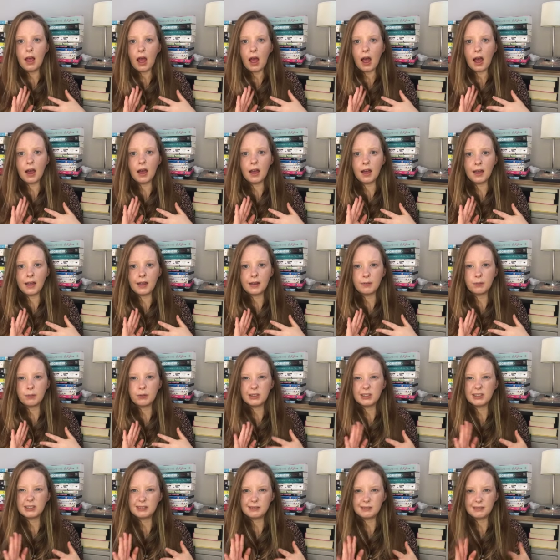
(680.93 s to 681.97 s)
I
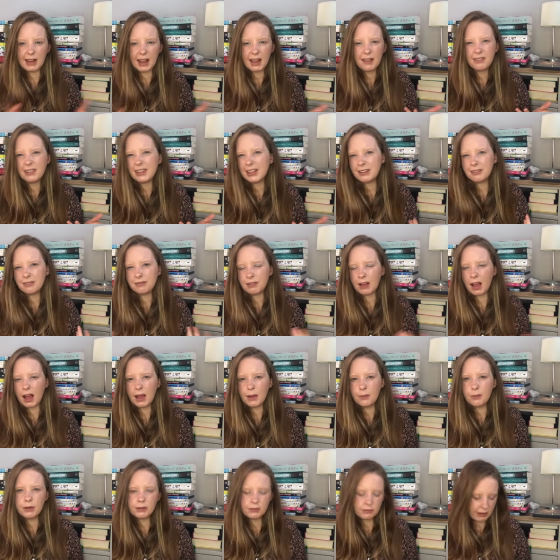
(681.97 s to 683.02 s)
would definitely, I
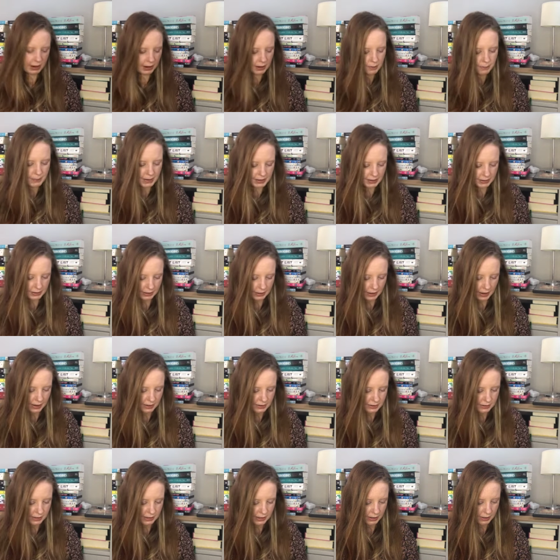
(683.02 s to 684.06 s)
would recommend it
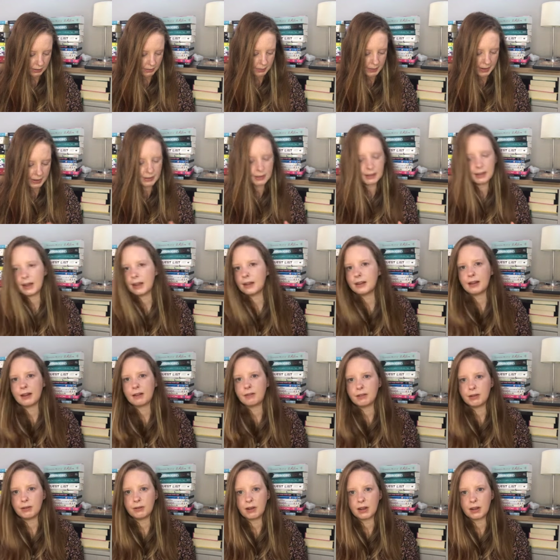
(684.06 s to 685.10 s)
actually. I was about to say I'd
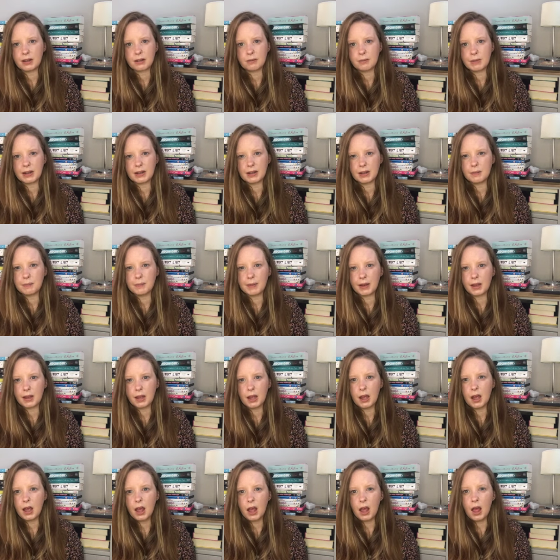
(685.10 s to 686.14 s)
definitely recommend it, but
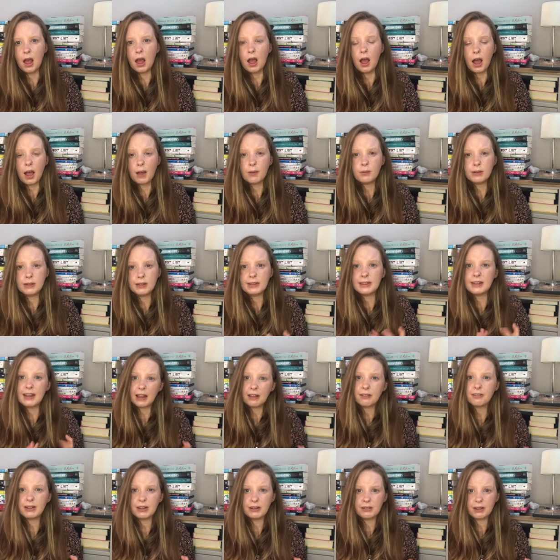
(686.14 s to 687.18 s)
I wouldn't
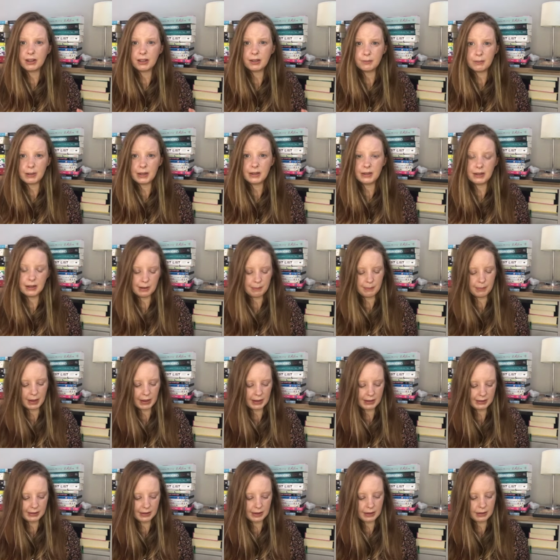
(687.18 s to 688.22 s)
definitely recommend it, but I'd
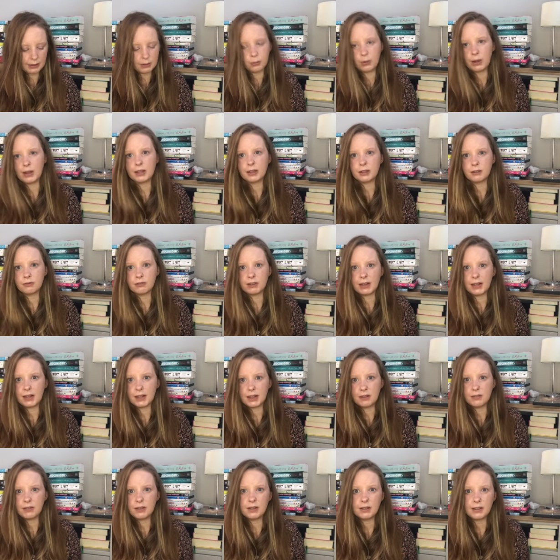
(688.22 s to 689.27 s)
say it's worth a read.
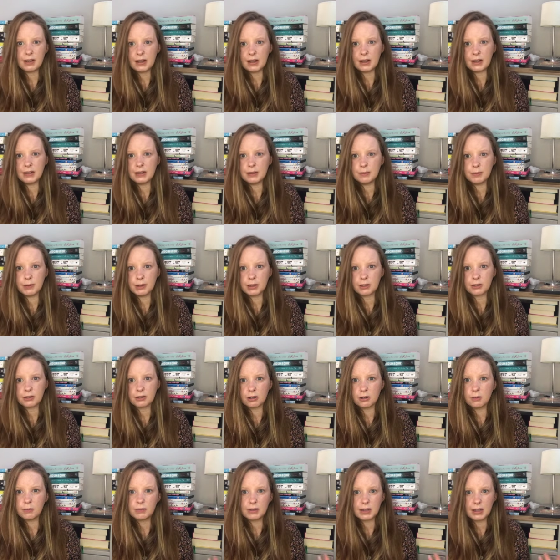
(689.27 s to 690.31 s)
If you see it in a
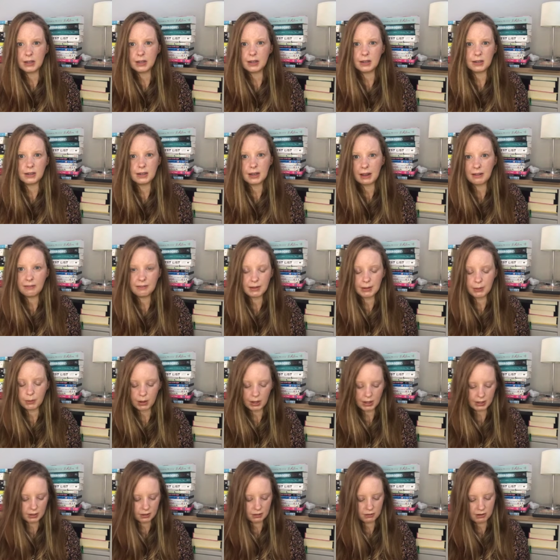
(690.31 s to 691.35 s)
bookshop, then it's definitely
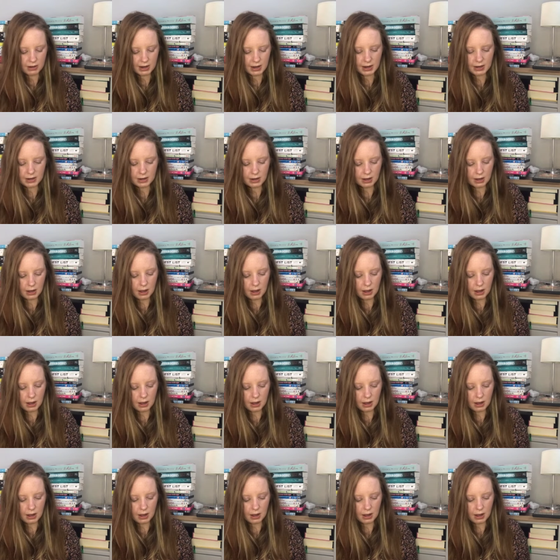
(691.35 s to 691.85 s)
worth a read.